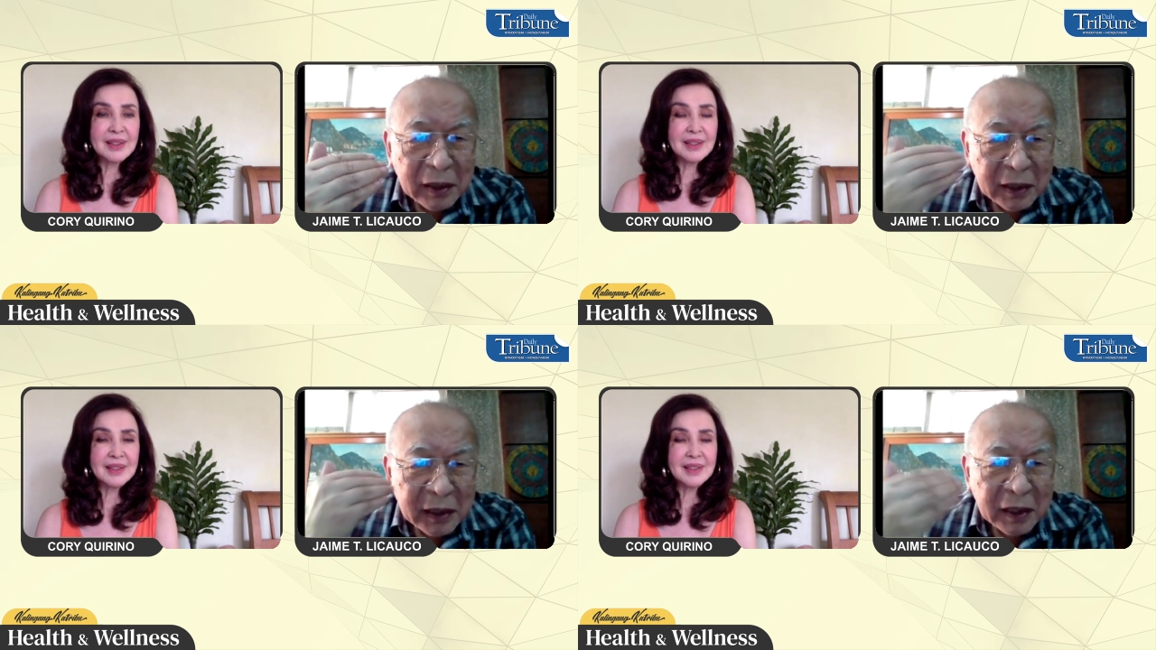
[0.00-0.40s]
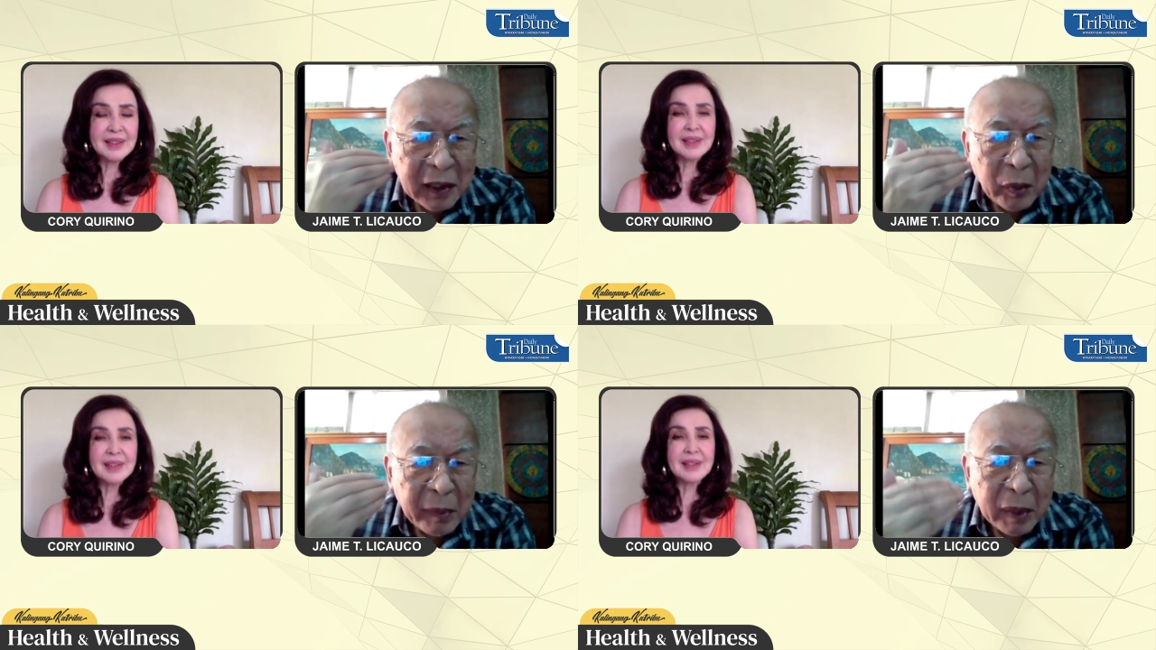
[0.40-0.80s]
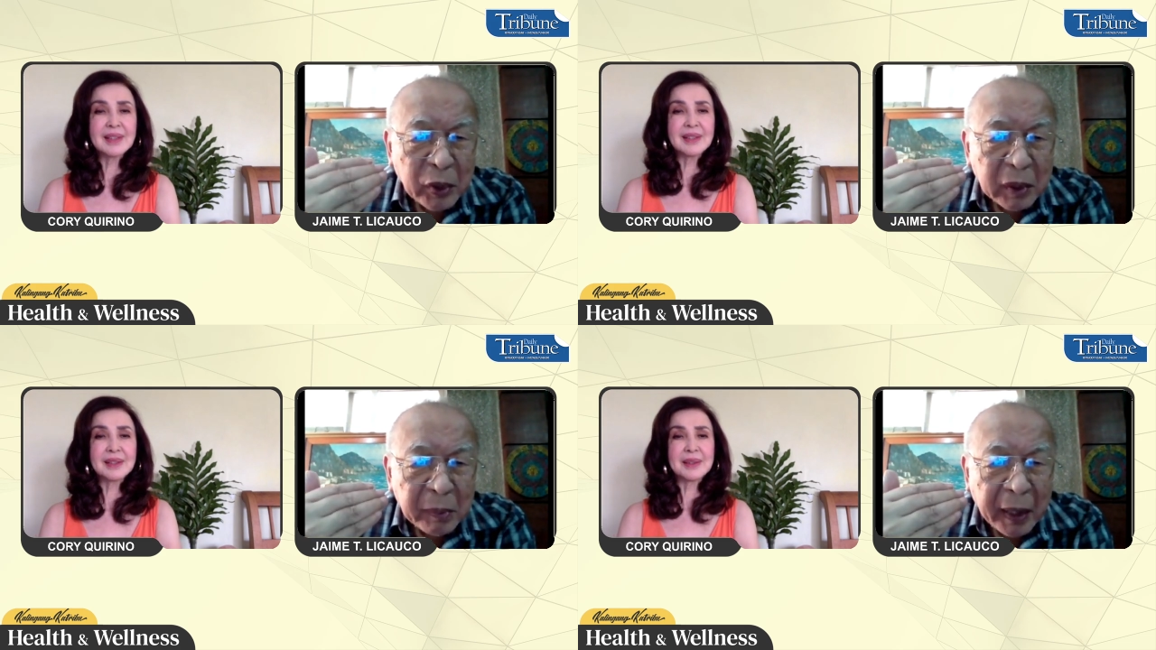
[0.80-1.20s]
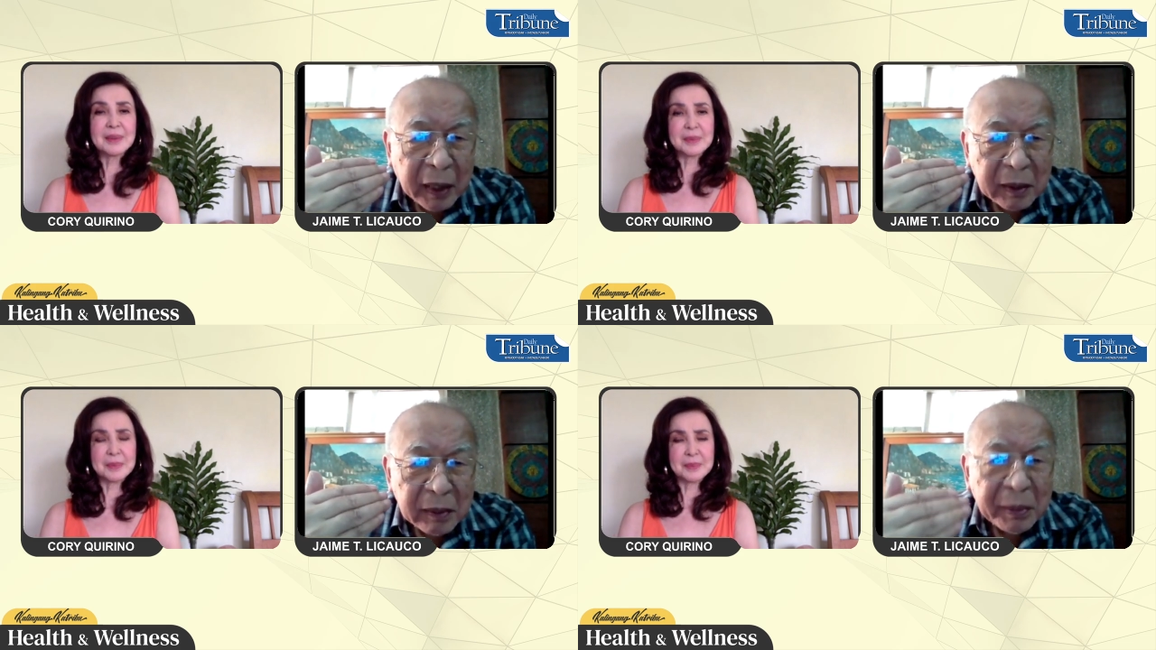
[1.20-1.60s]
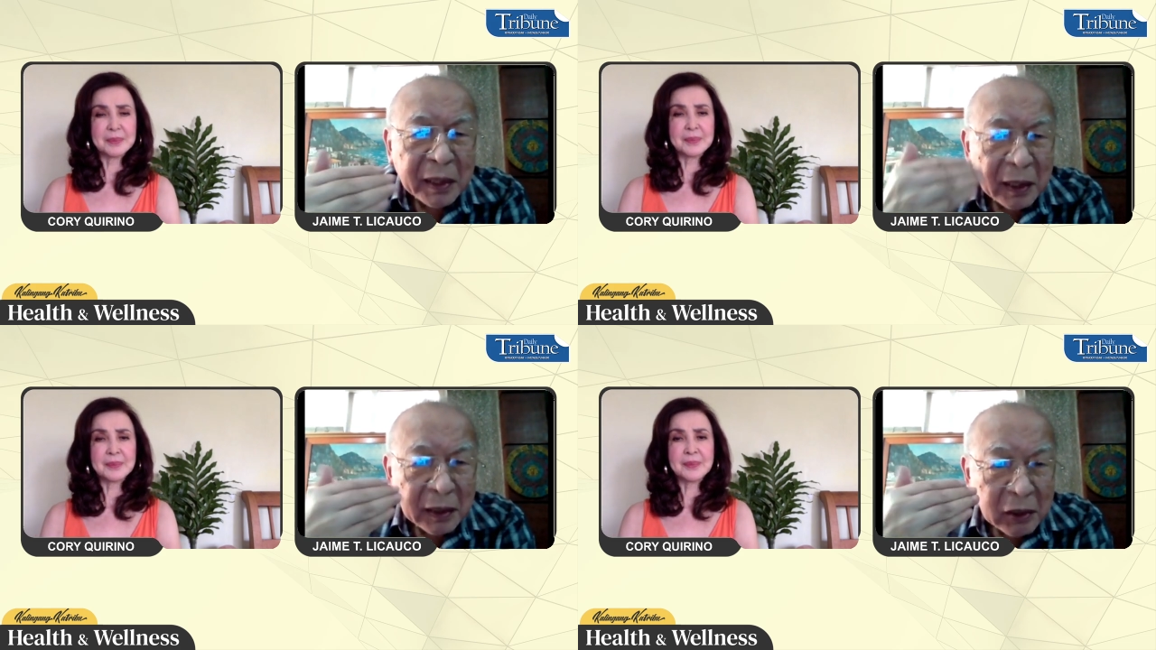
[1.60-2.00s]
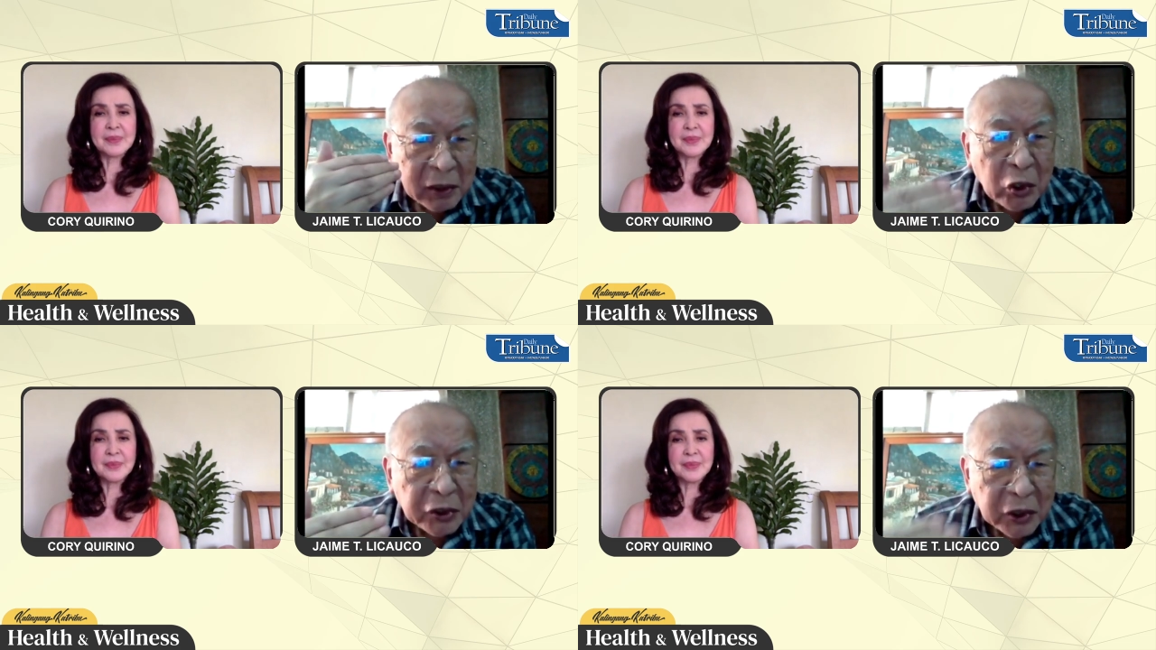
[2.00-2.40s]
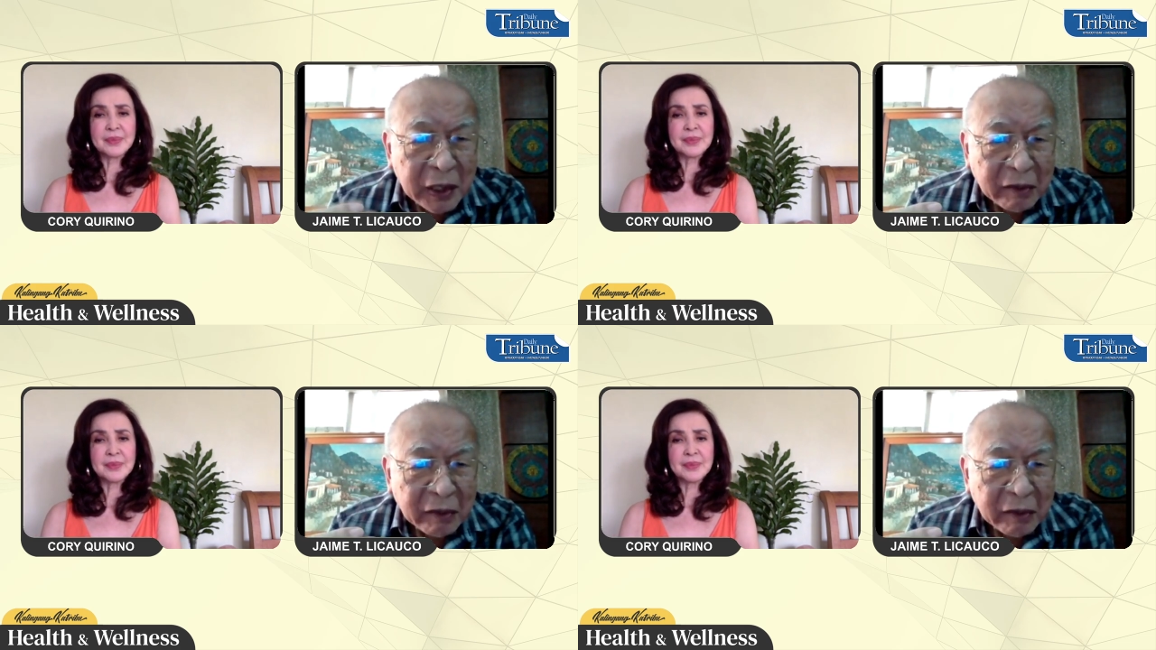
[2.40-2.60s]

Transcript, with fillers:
Speaker 1: That is in our memory back, but not in the conscious